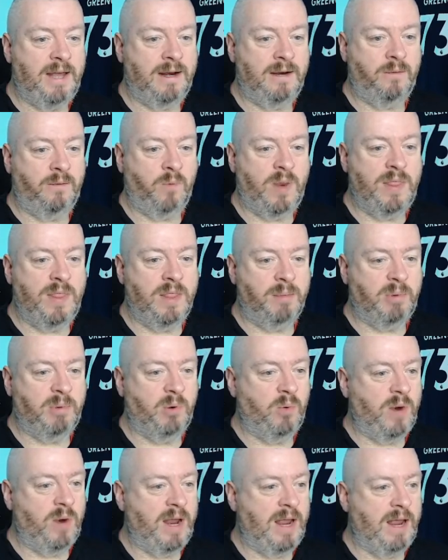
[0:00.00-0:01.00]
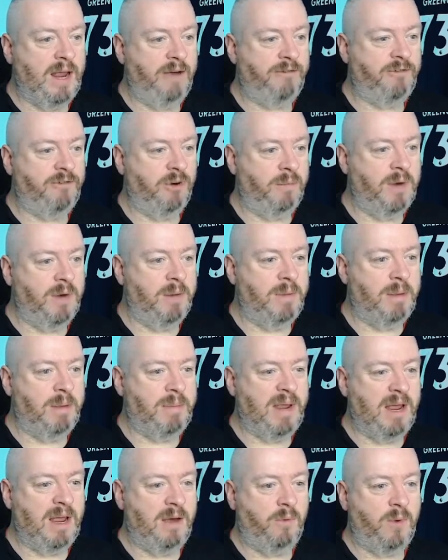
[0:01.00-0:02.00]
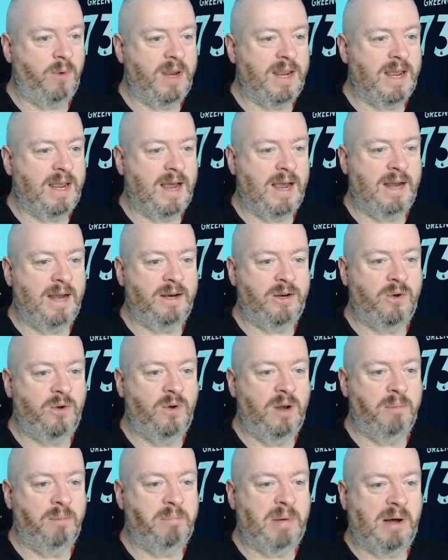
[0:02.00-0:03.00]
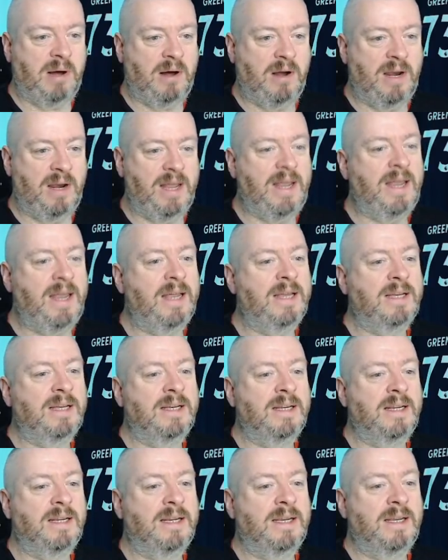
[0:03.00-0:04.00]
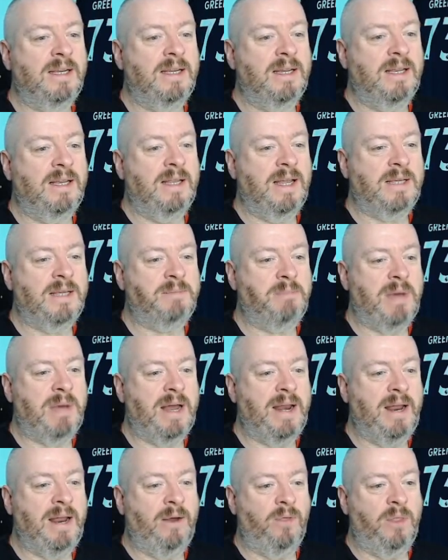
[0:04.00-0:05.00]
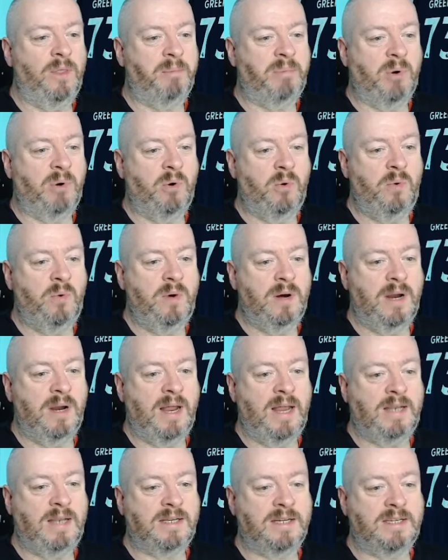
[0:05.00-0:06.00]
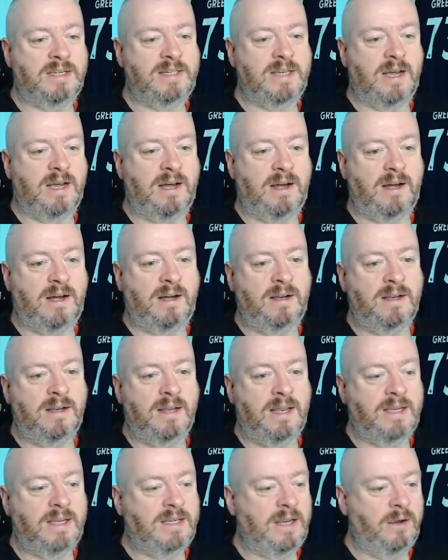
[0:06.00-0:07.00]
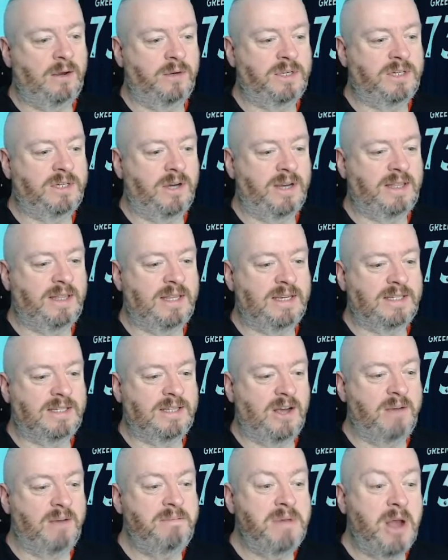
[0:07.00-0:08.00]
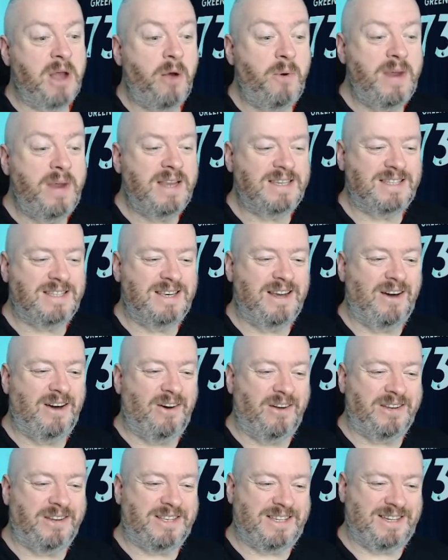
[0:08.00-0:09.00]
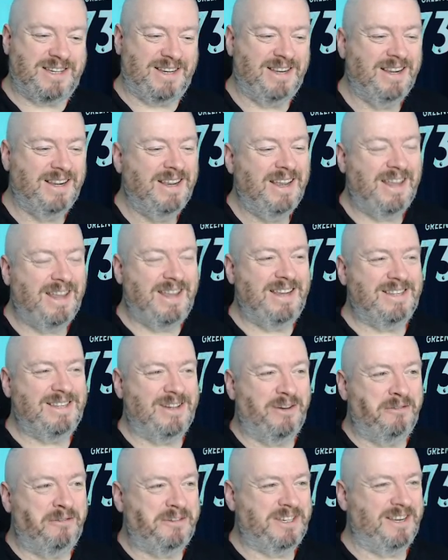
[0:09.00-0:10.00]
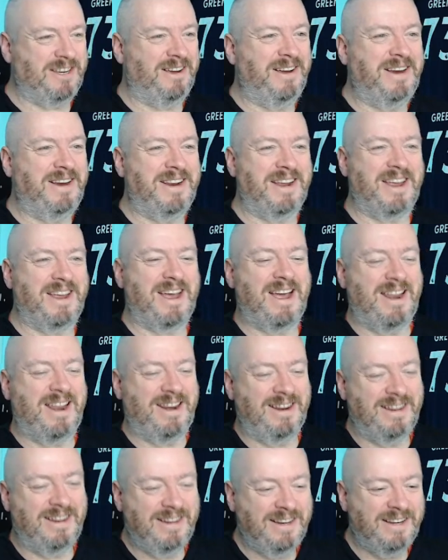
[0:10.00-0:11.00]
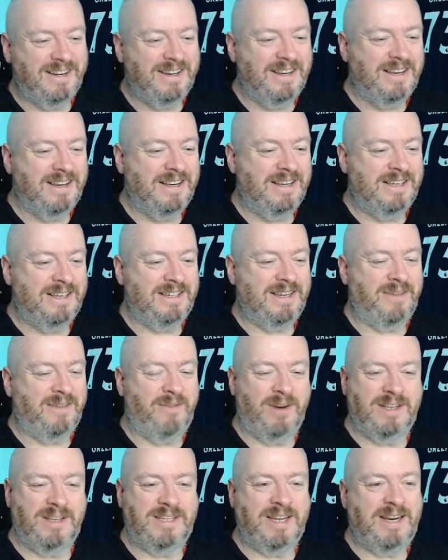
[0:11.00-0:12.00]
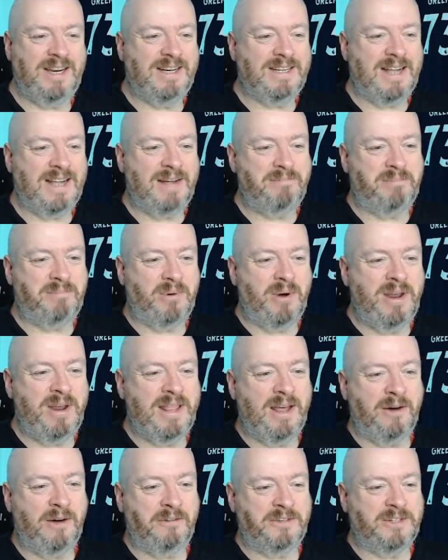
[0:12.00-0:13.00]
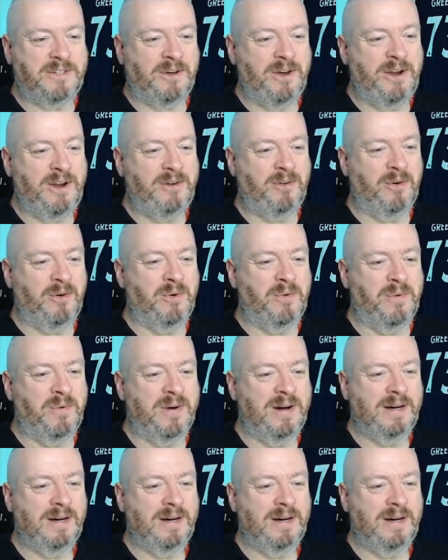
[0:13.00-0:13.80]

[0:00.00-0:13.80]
and win the ball here from Namibia? We can. Koulibaly. There's Mane on the ball. Into Sarr. Is he onside this time? No, he's not. He's offside again. Someone teach that boy the offside rule.